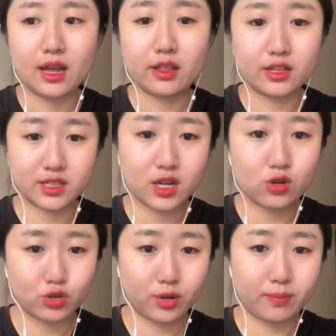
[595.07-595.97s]
the
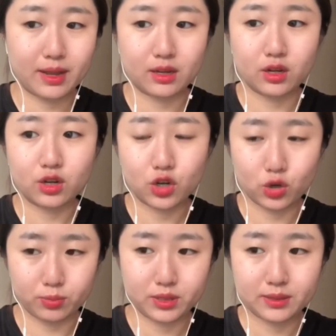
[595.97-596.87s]
single treatment
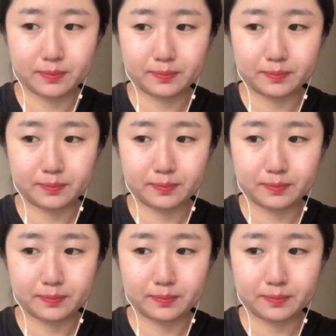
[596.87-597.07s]
groups.